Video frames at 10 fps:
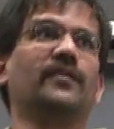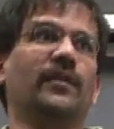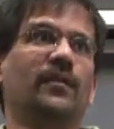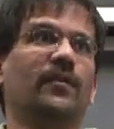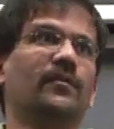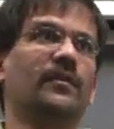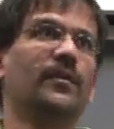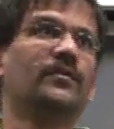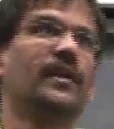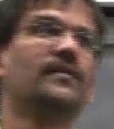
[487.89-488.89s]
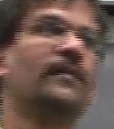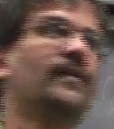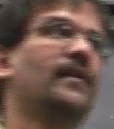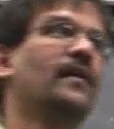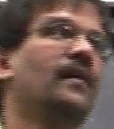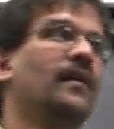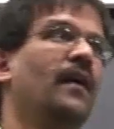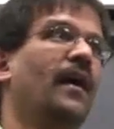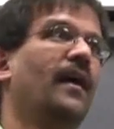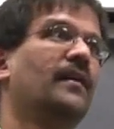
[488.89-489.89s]
So you say something
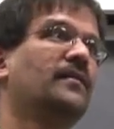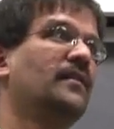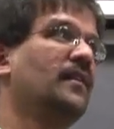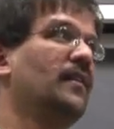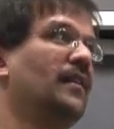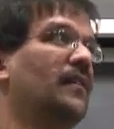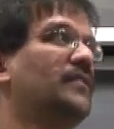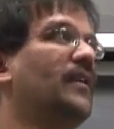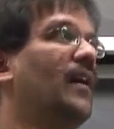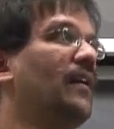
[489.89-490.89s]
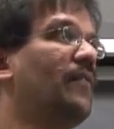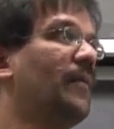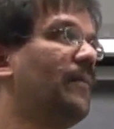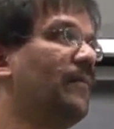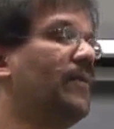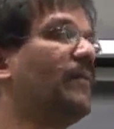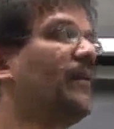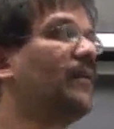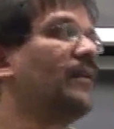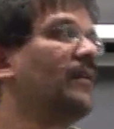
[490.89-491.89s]
as a start from
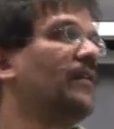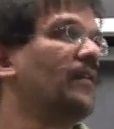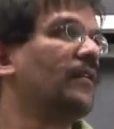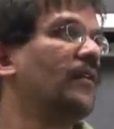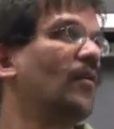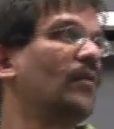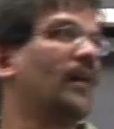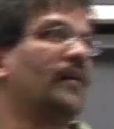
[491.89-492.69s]
a known